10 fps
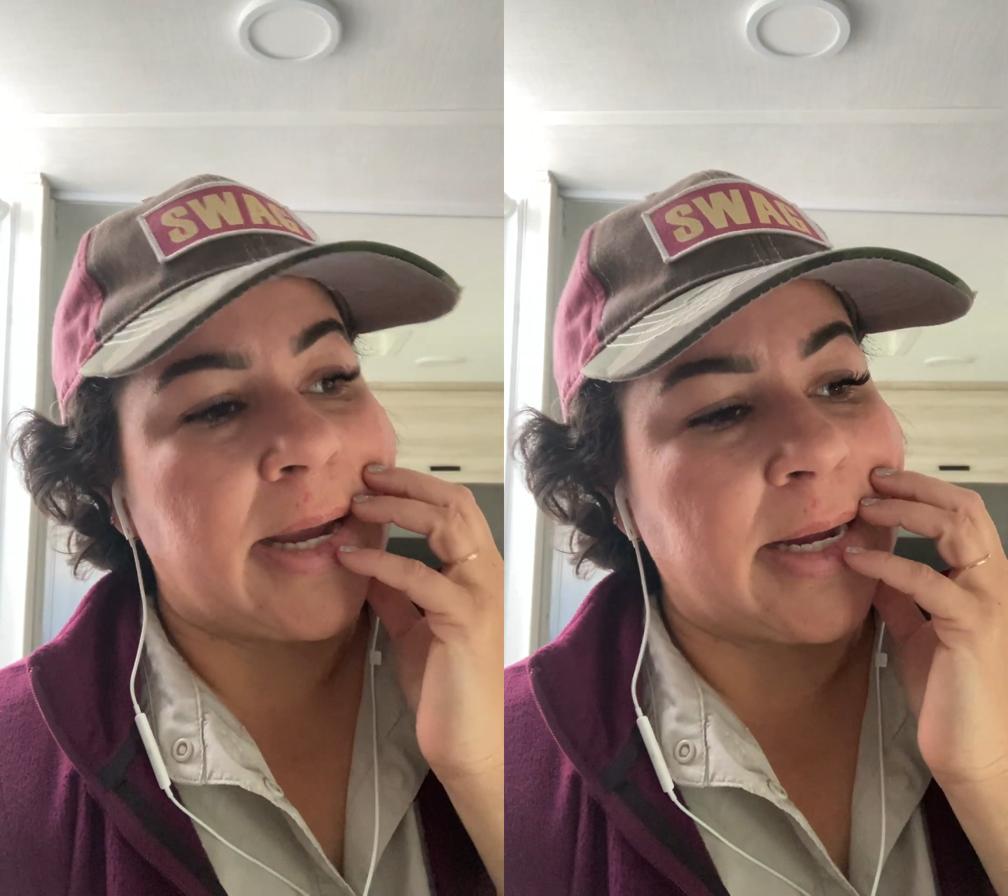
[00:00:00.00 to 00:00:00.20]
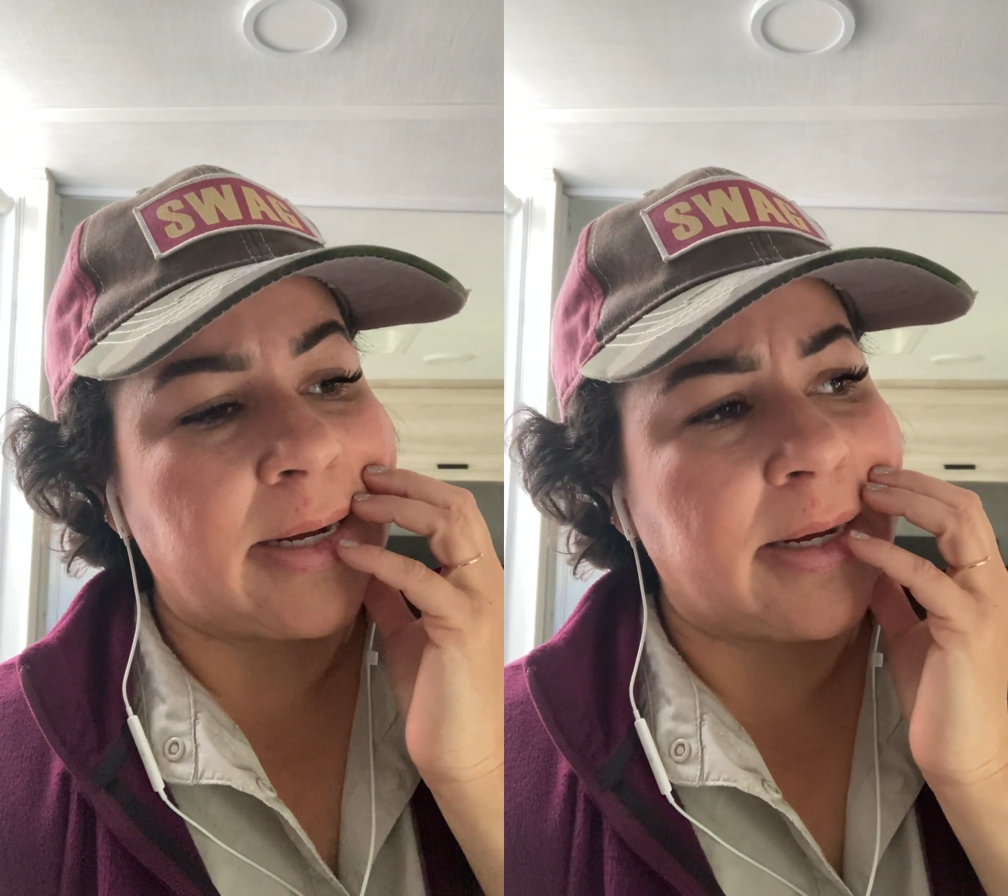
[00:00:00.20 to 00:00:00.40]

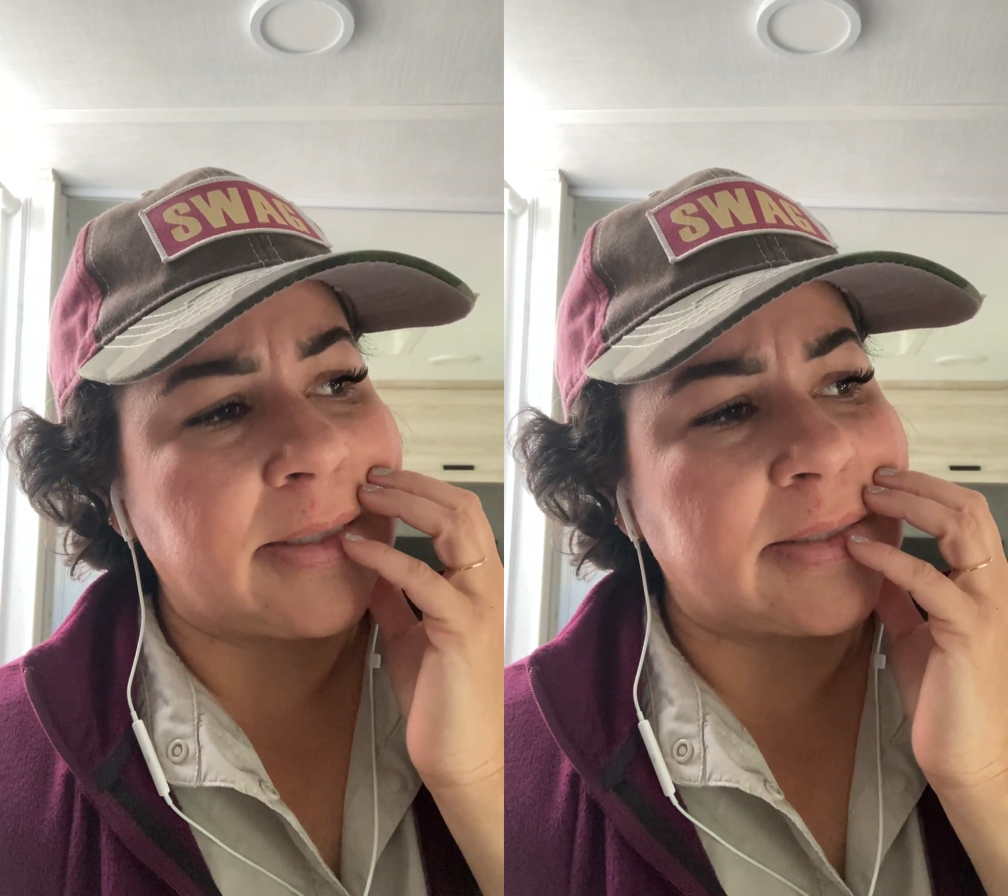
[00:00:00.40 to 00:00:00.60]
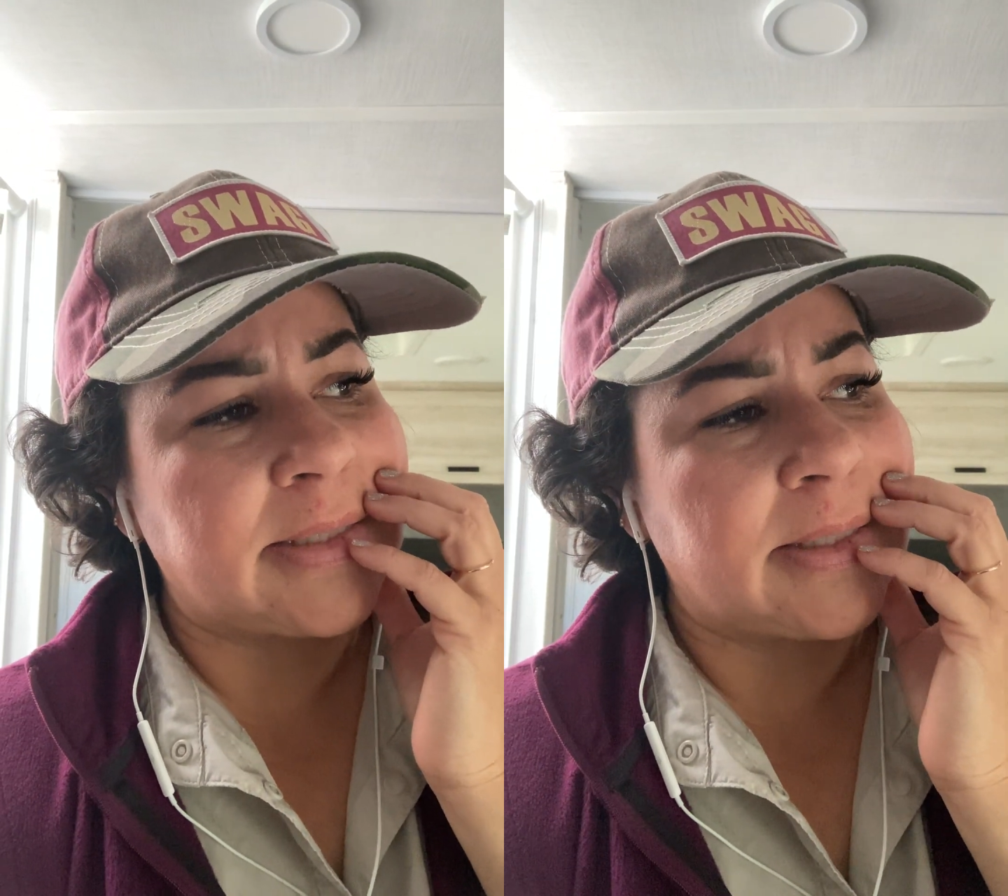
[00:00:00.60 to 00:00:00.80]

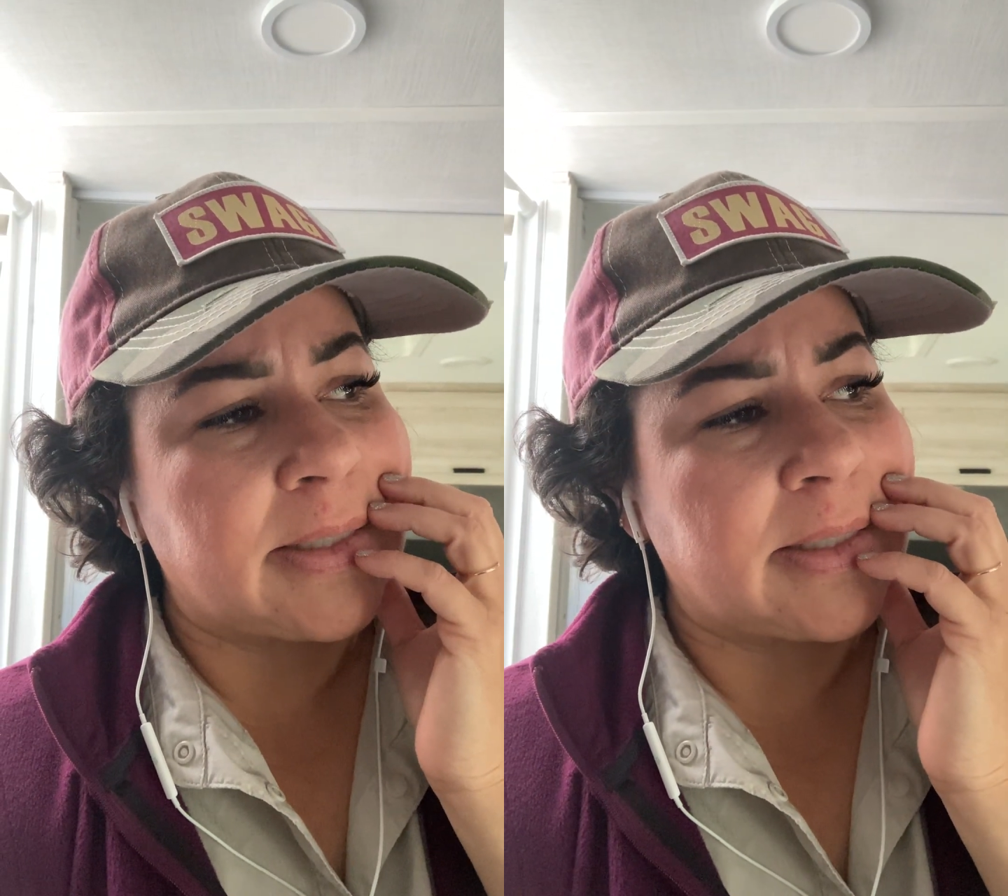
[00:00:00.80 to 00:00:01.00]
And